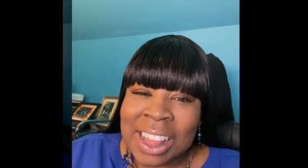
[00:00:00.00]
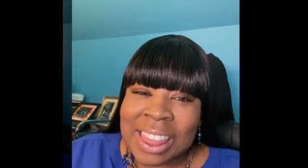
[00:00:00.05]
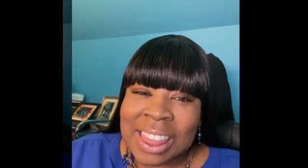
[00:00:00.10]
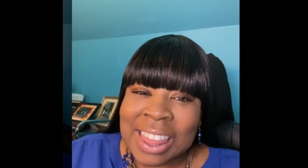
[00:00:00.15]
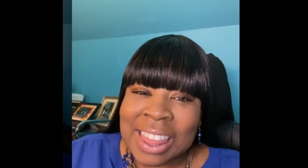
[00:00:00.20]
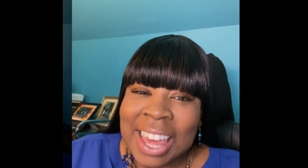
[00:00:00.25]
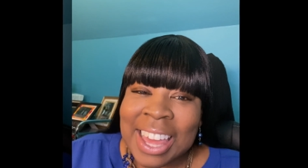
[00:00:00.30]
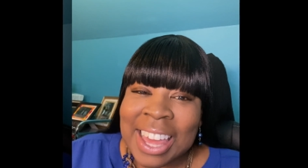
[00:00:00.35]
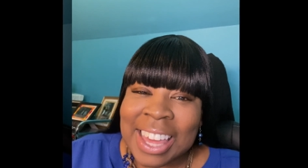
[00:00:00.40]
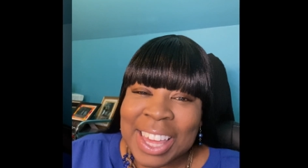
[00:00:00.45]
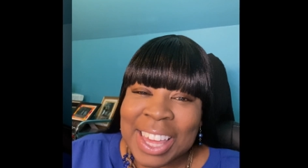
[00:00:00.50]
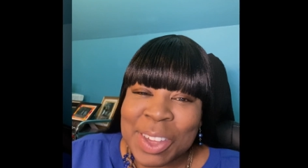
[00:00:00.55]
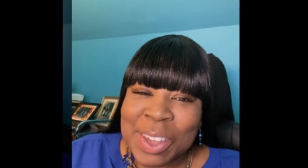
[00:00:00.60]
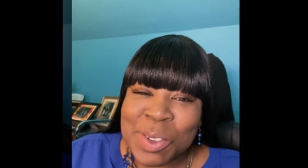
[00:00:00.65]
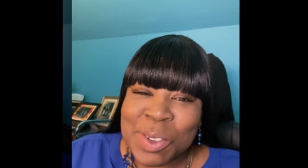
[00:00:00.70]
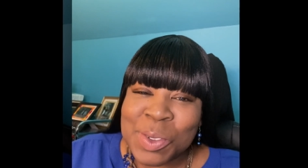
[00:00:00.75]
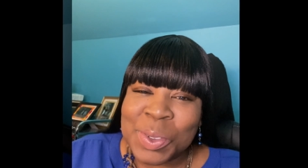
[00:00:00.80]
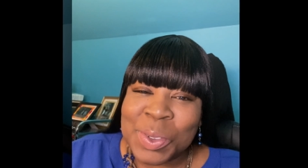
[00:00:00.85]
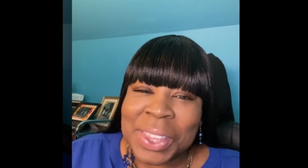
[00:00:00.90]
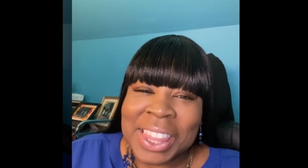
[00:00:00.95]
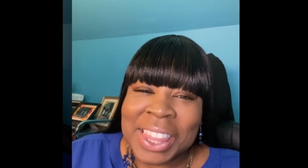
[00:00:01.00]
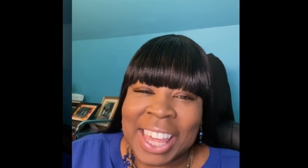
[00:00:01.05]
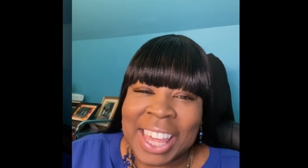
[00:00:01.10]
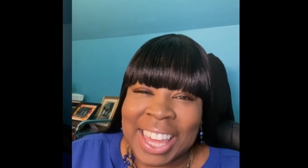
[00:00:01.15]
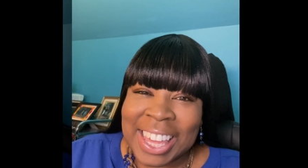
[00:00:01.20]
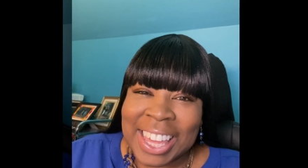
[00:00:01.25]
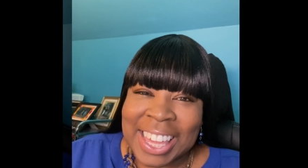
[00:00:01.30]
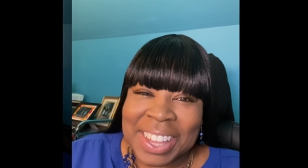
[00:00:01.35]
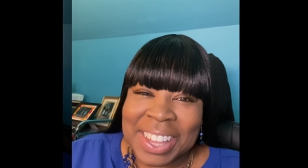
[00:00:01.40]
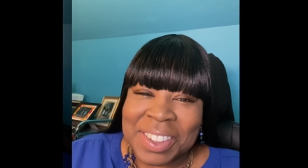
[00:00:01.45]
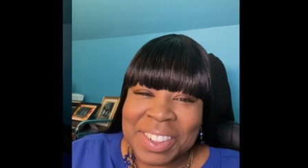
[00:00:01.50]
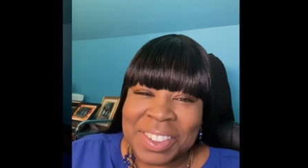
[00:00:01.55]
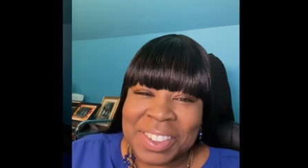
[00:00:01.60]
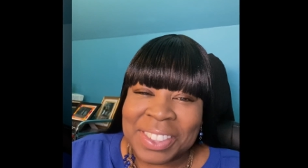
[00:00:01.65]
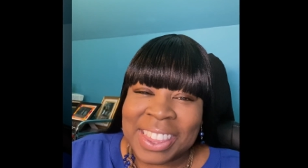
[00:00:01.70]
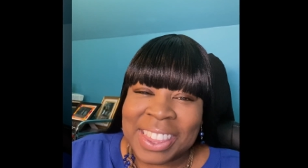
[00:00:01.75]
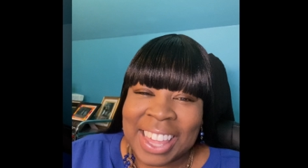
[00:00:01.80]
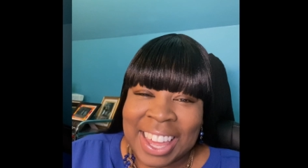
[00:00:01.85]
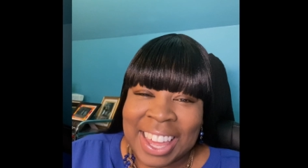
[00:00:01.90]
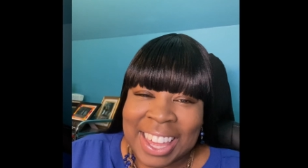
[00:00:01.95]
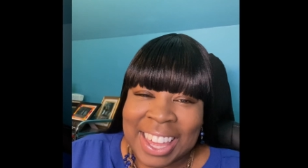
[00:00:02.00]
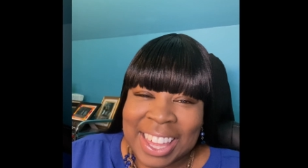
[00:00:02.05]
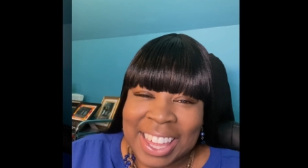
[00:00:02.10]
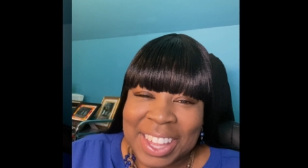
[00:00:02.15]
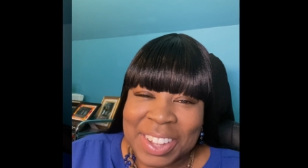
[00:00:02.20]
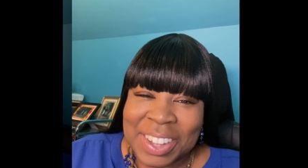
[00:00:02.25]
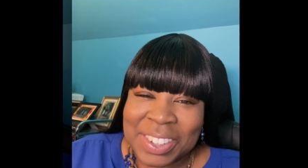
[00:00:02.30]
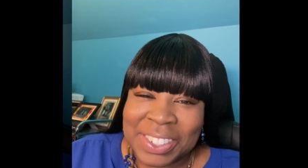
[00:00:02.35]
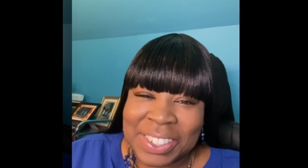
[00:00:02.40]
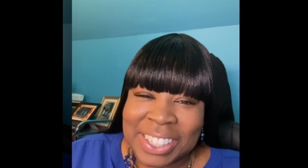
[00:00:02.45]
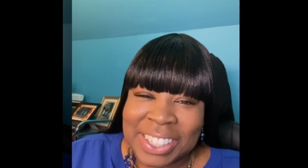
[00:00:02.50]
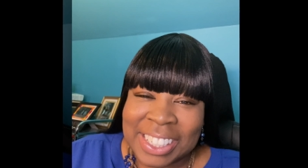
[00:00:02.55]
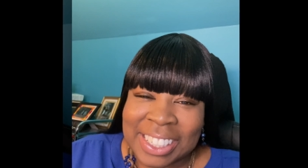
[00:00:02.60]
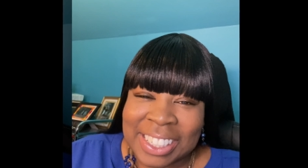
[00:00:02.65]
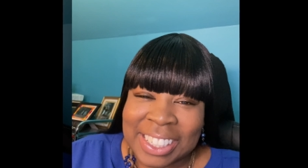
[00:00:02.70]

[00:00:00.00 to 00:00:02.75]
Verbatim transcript: Thank you, thank you, thank you.